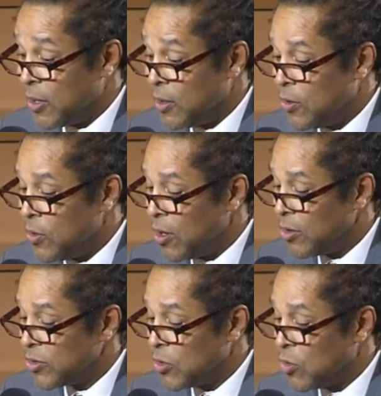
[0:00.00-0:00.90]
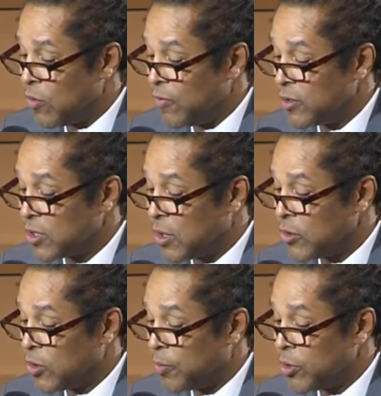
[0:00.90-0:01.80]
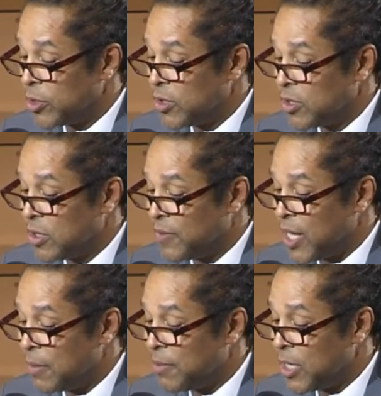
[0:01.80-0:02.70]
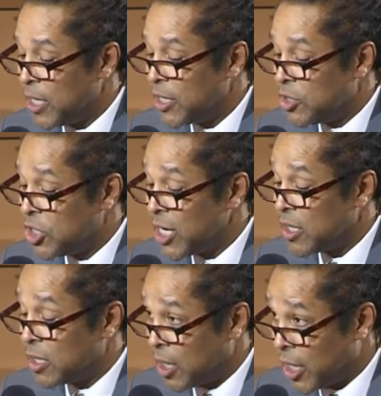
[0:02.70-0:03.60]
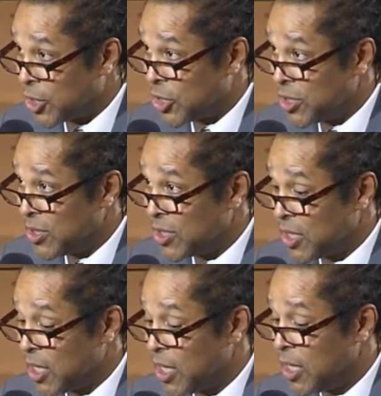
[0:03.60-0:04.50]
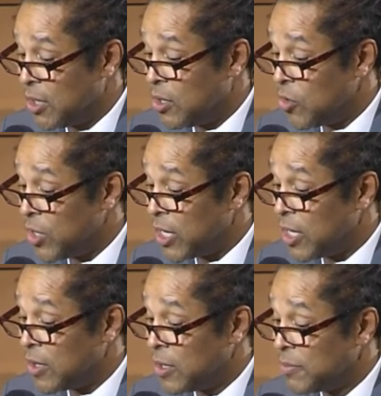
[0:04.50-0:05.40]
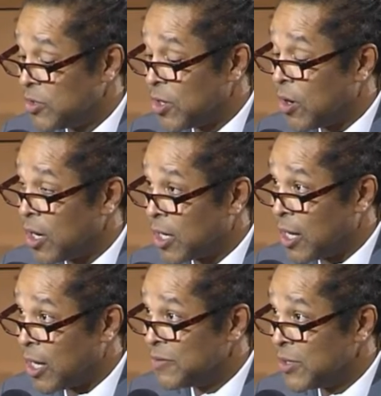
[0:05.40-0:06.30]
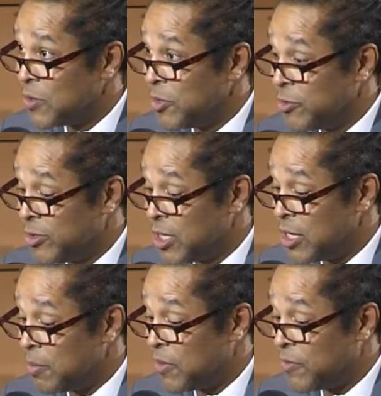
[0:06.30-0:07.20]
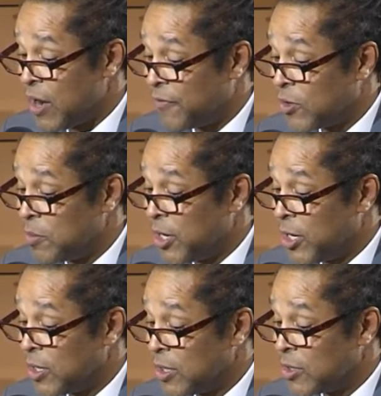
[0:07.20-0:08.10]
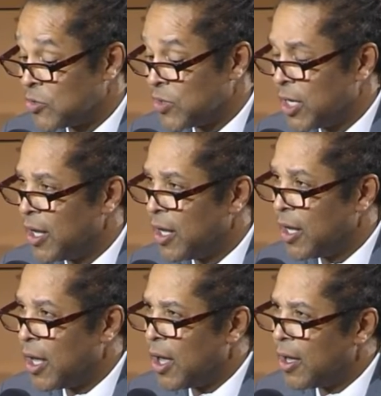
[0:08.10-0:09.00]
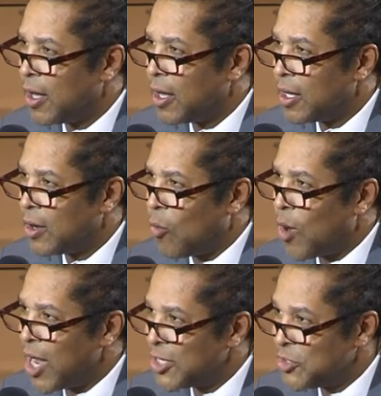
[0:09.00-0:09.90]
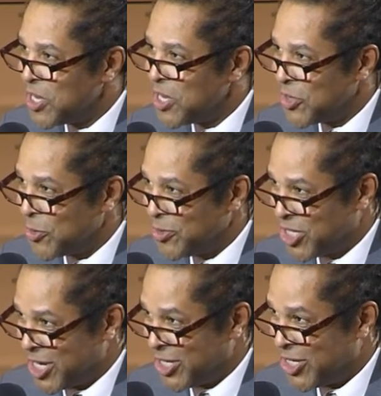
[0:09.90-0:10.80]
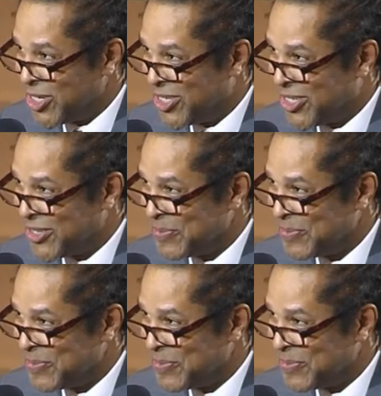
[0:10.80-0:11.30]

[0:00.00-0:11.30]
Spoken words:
You also oversaw the purchase of ebony and jet collections and donated them to the archives at the Museum of African American History. Why'd you make those changes?